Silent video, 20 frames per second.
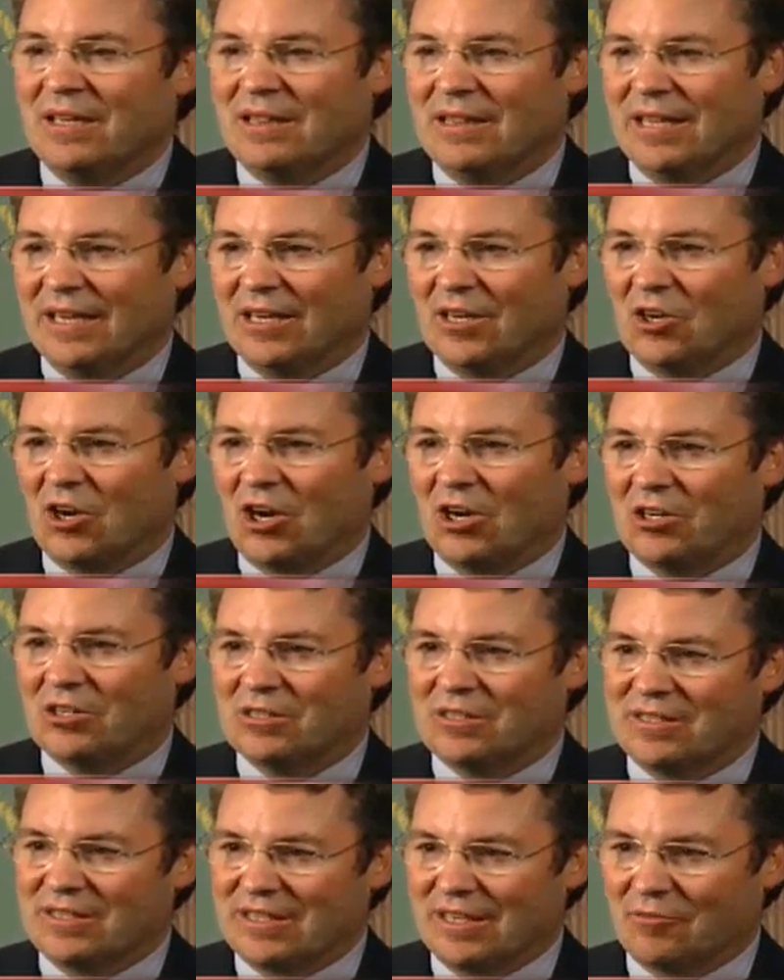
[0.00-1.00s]
There
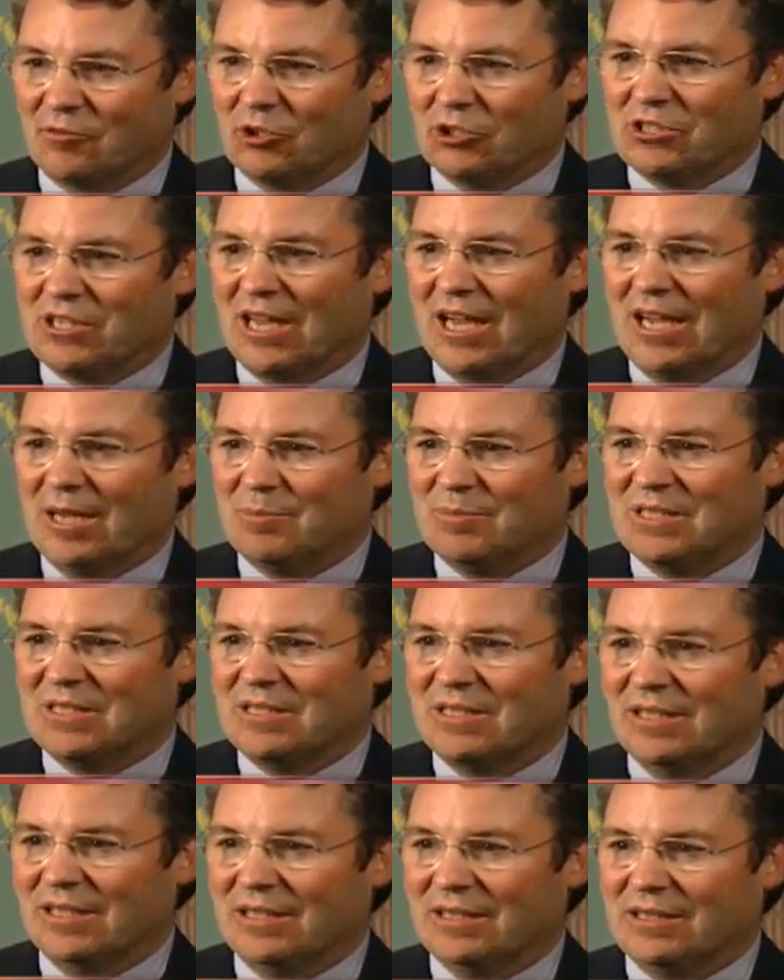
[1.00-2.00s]
are several
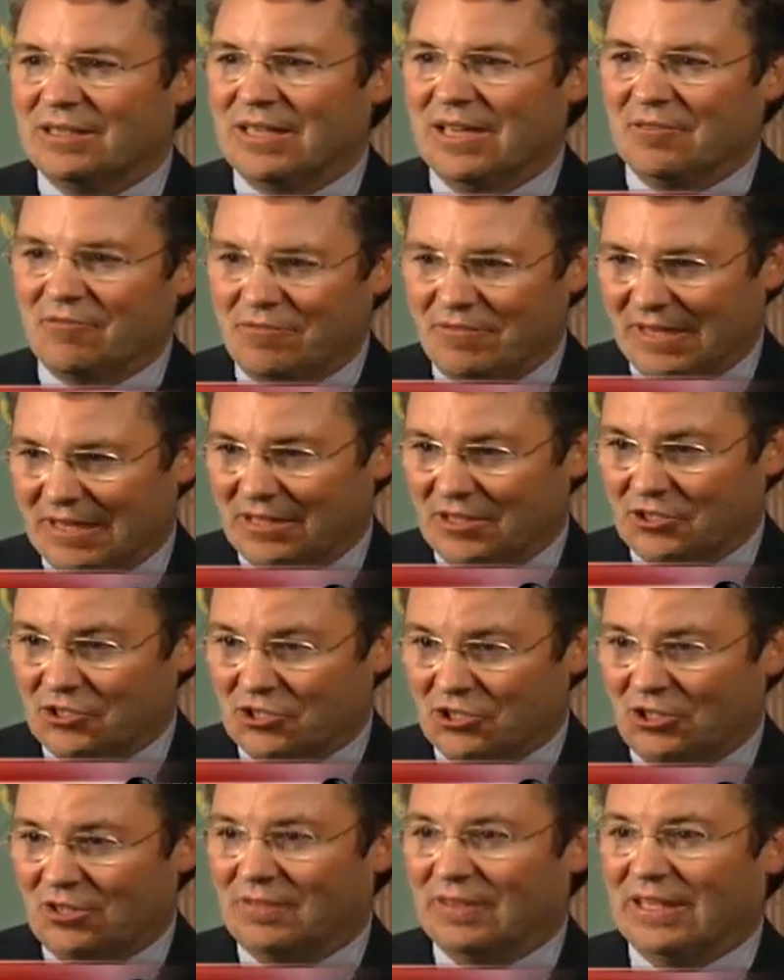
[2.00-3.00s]
types that infect the
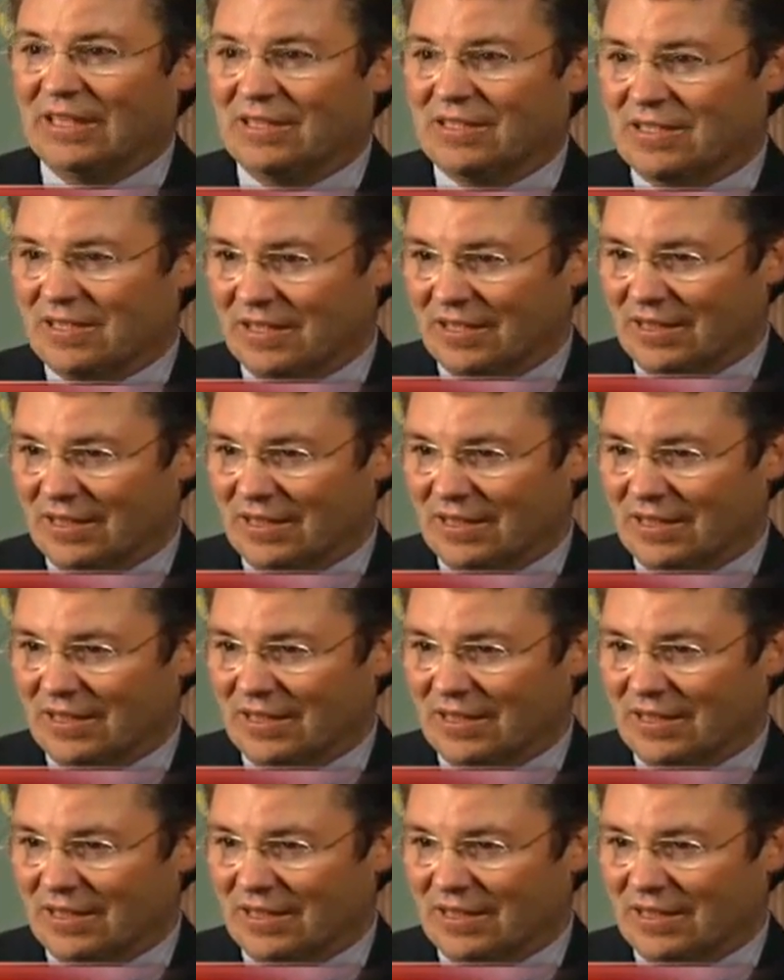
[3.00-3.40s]
cervix,